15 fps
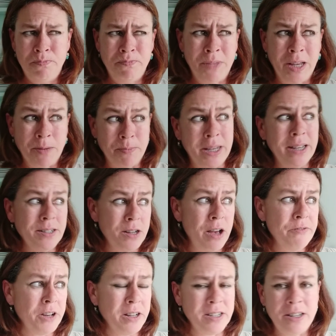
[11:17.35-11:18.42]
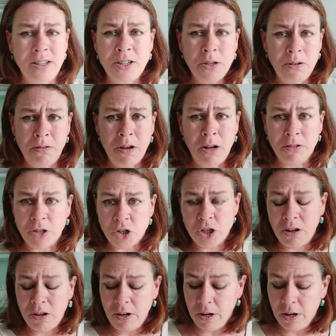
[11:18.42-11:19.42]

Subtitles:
being diverted to Aldershot.